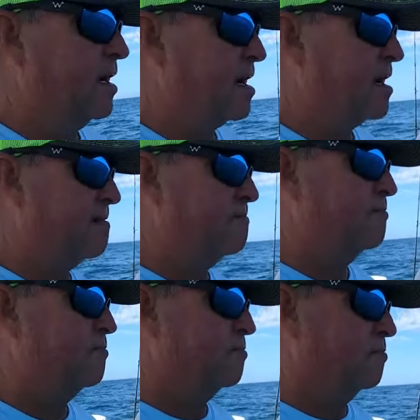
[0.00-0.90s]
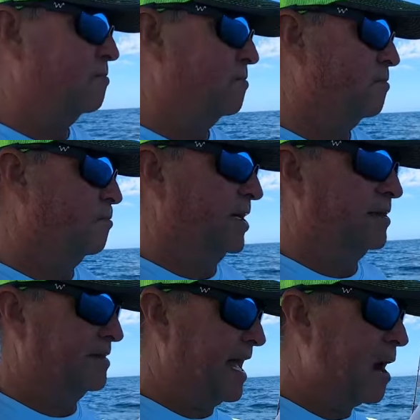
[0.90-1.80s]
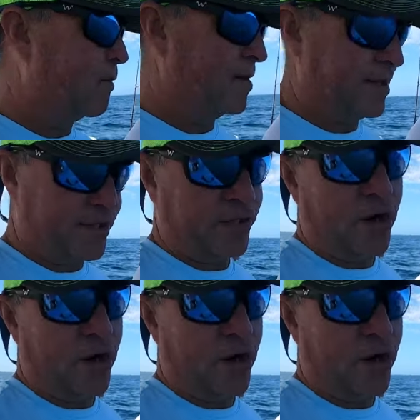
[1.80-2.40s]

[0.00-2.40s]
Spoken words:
but now we're into